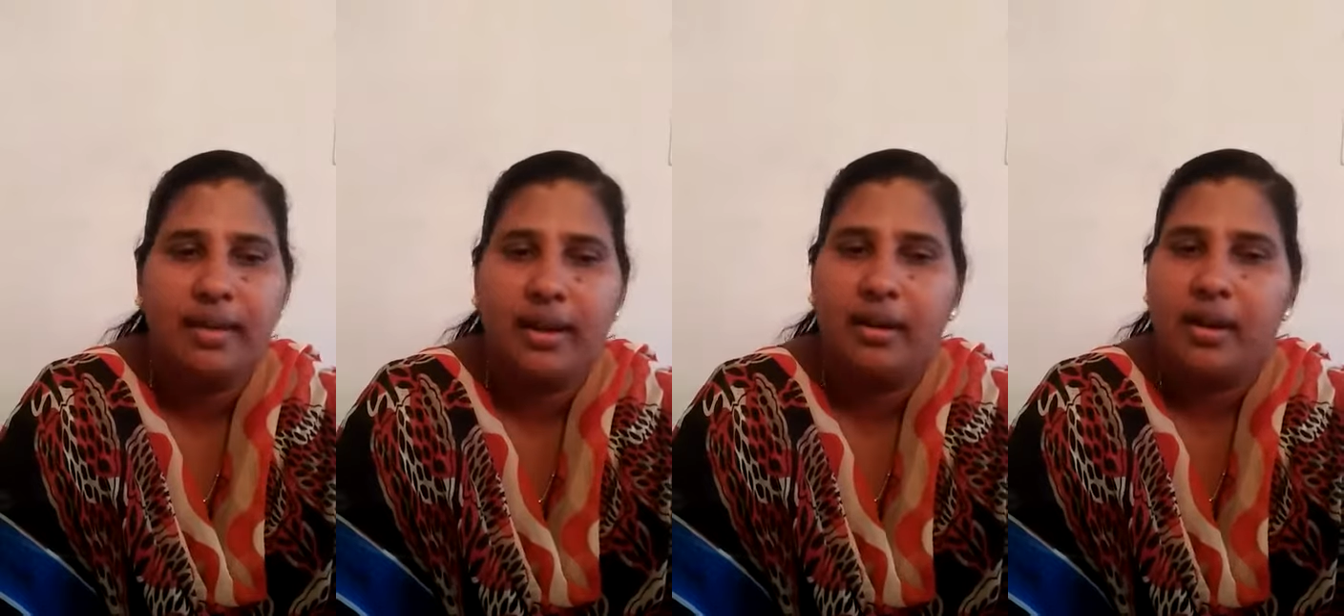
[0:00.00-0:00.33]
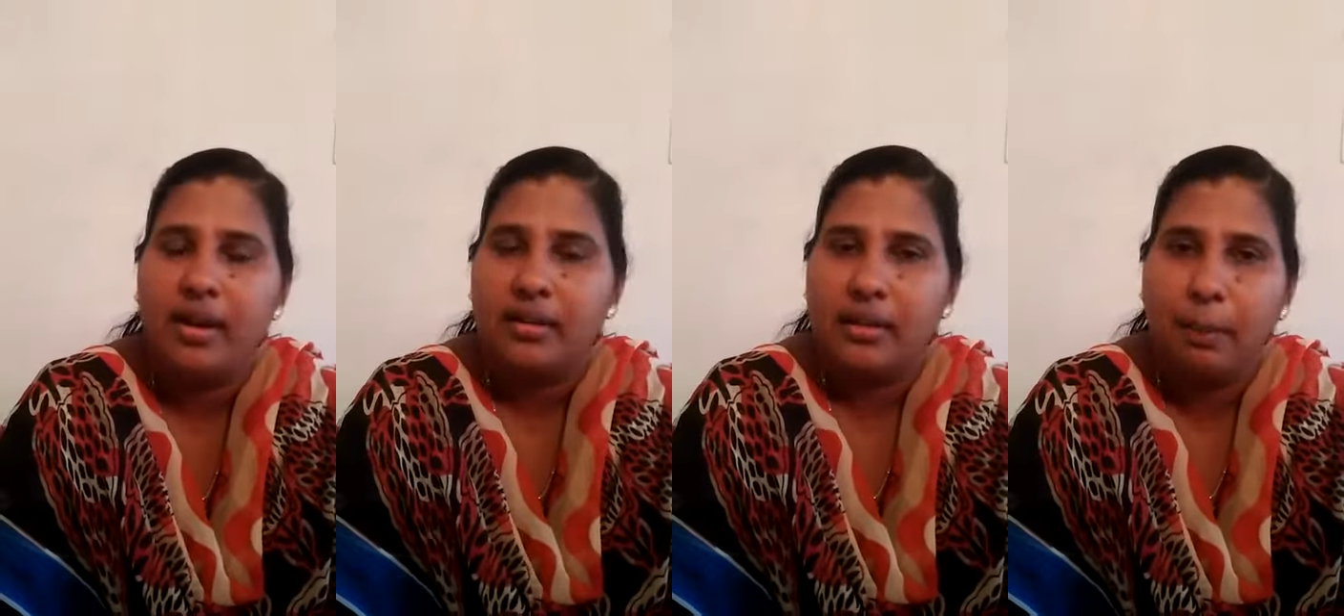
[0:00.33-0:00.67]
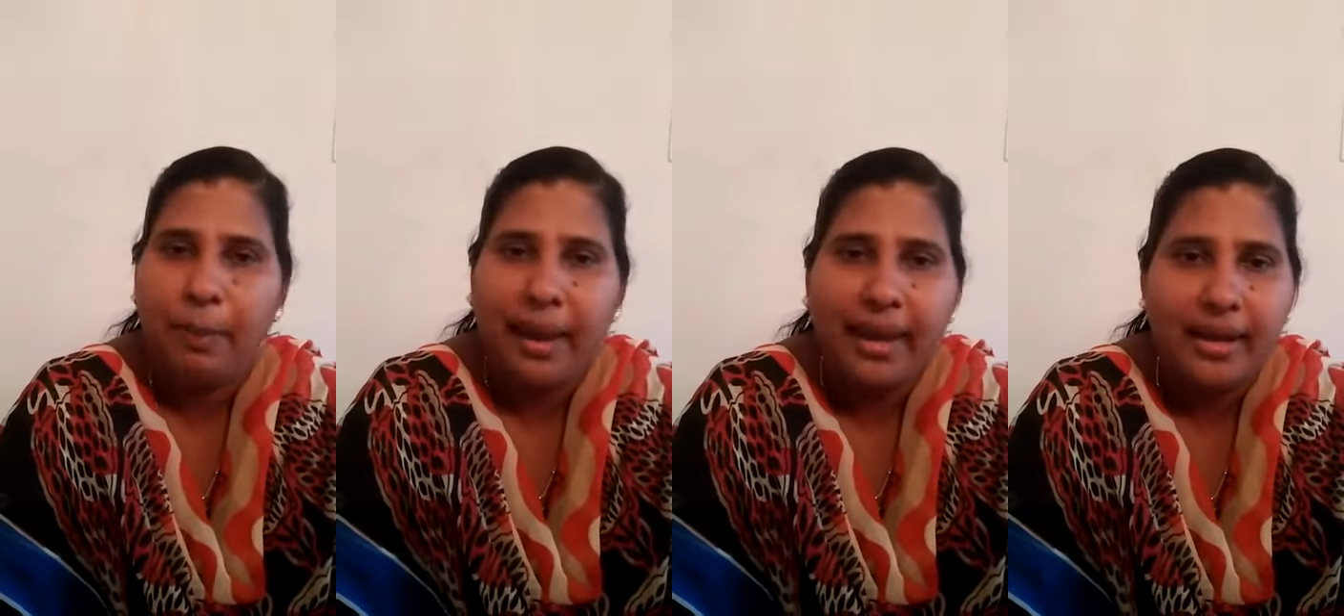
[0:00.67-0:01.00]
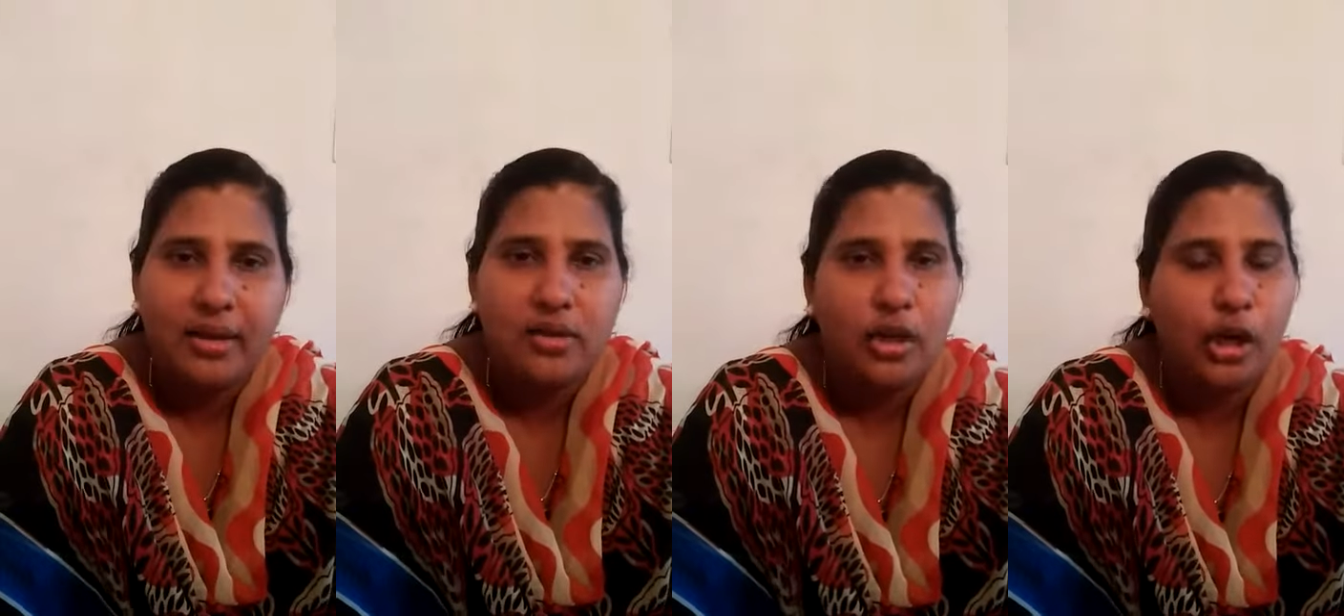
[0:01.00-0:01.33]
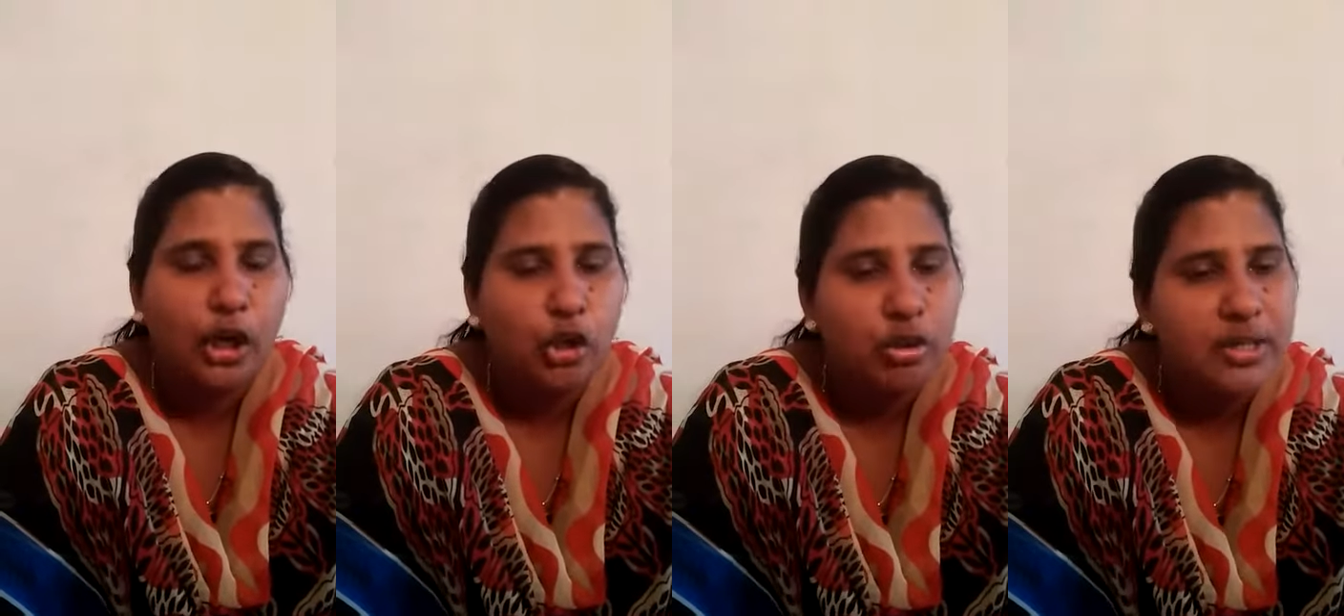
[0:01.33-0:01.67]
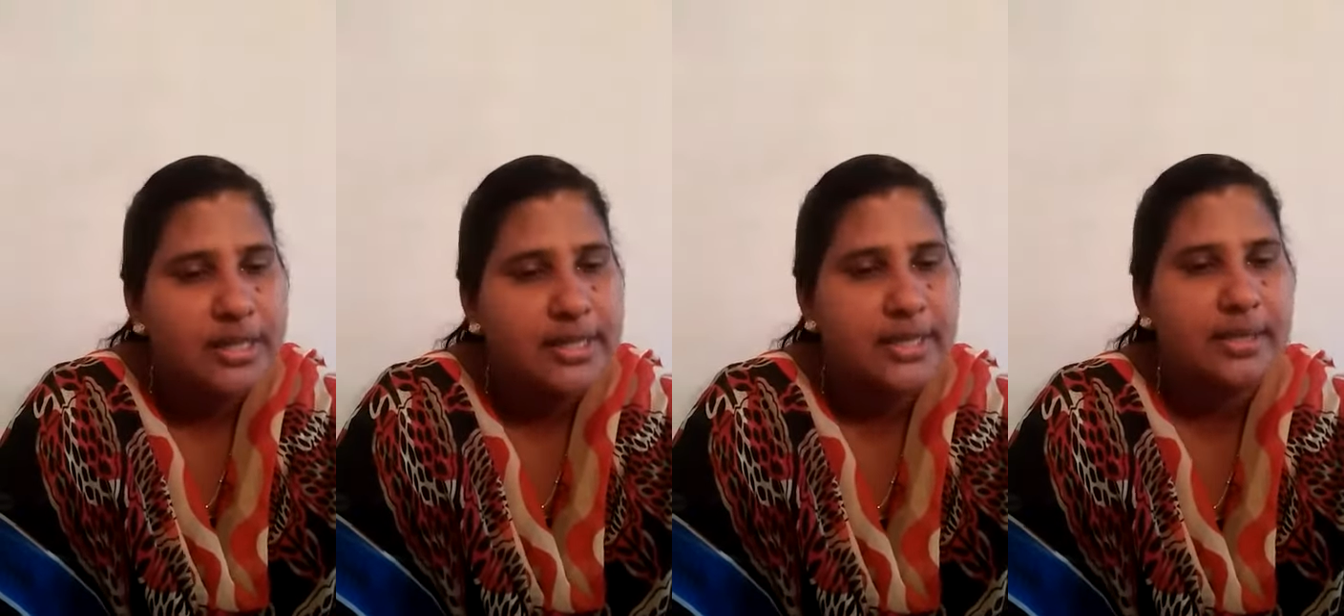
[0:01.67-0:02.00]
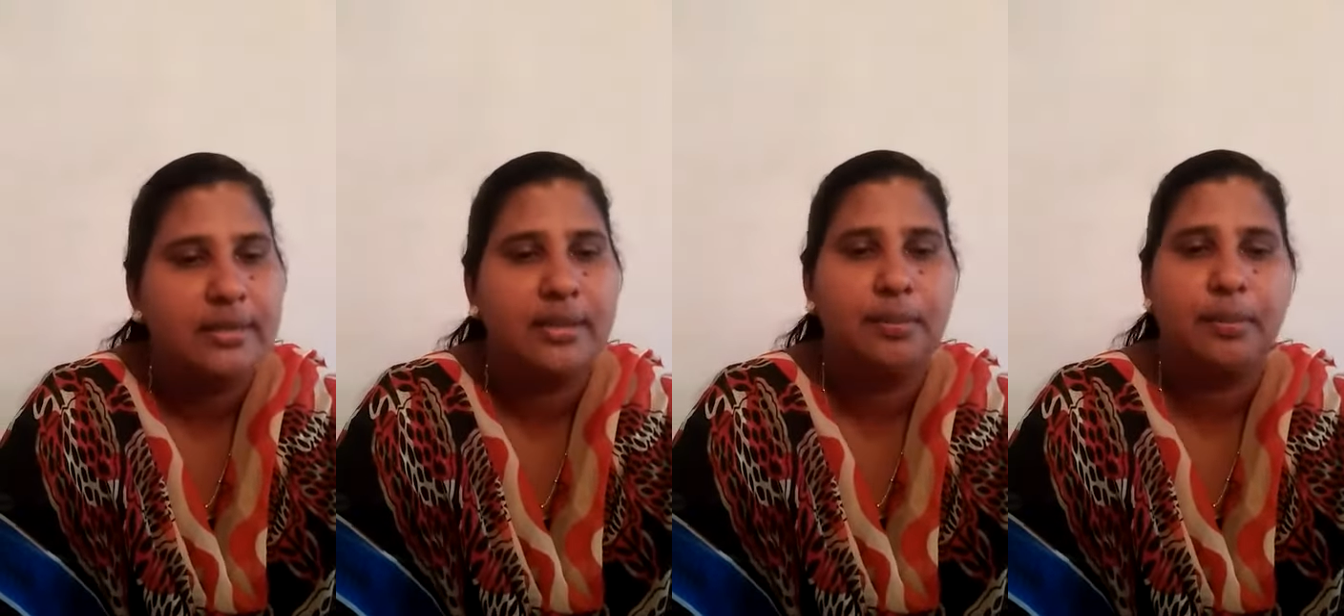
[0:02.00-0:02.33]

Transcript: that the parents requested the